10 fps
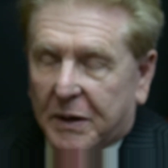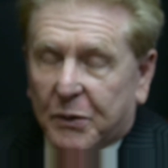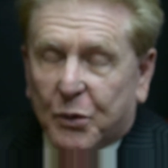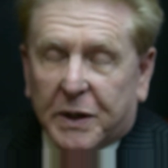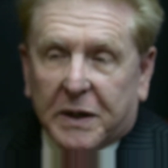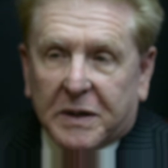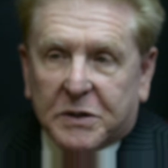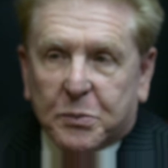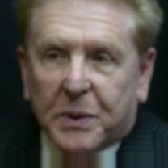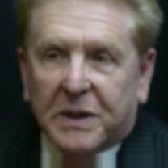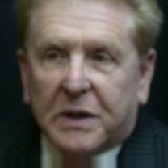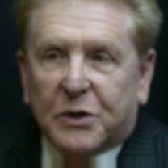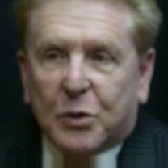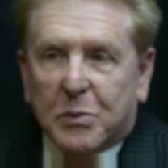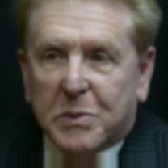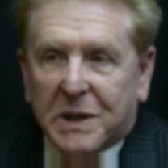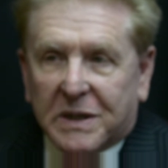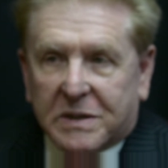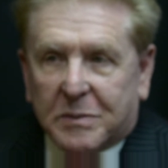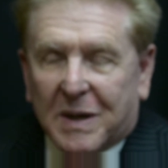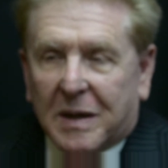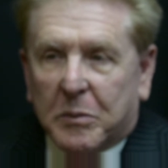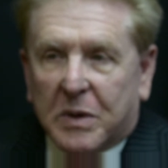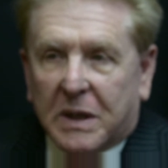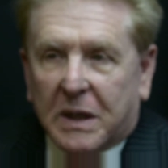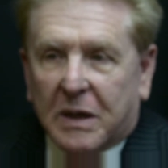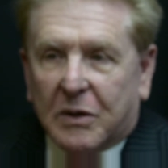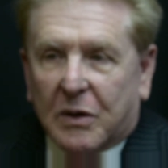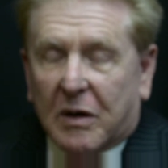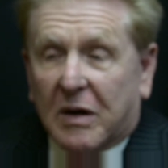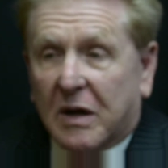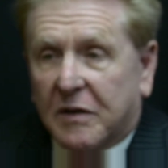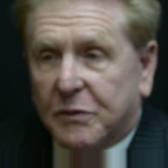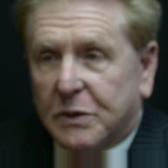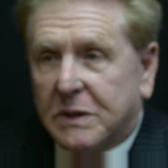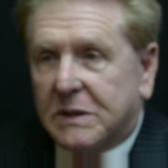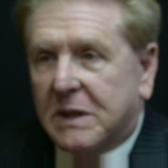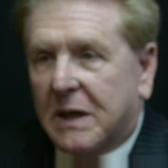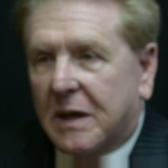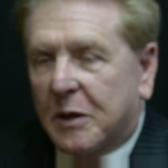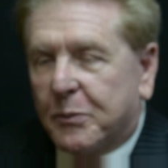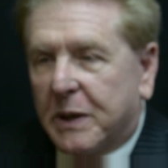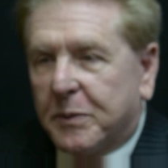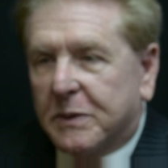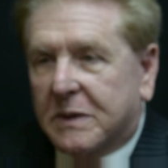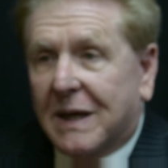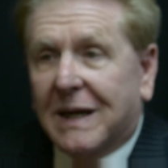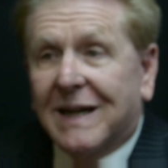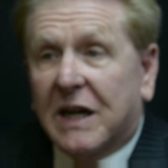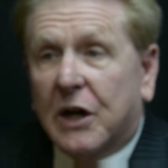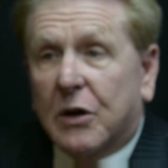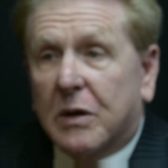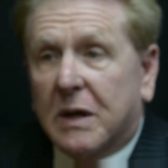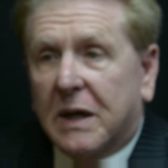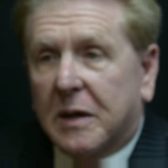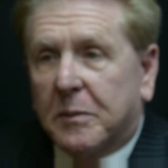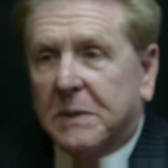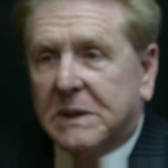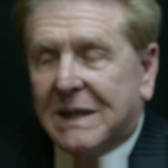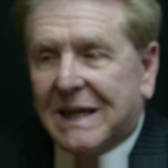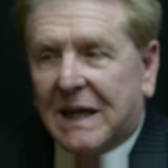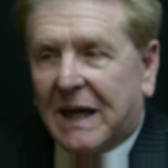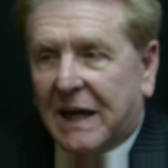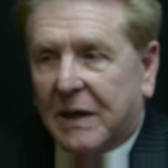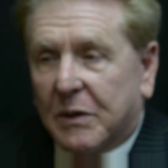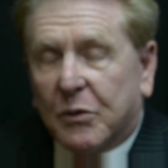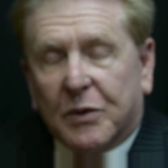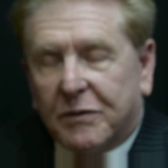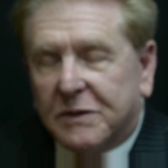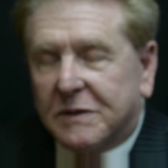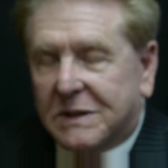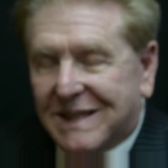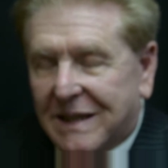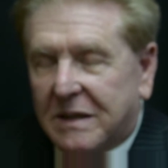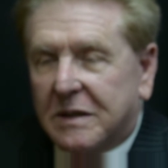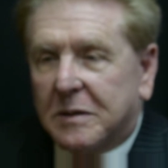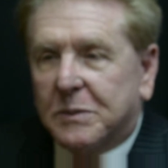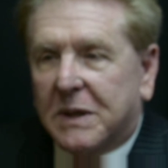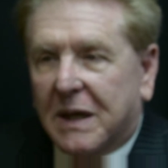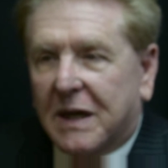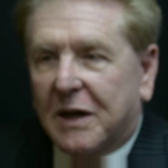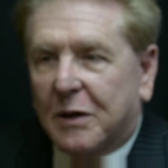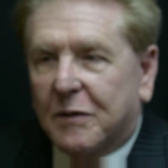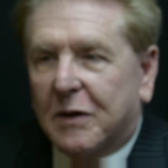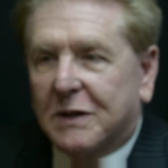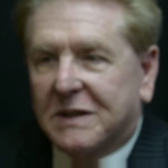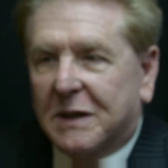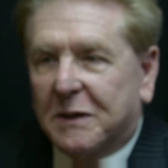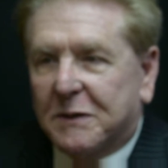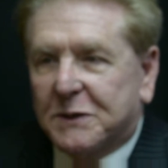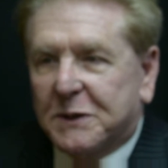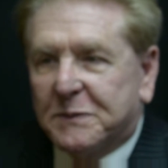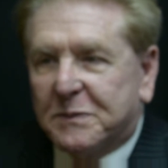we spend a tremendous amount of money on our loved ones and other people taking care of them, and we seldom take care of ourselves.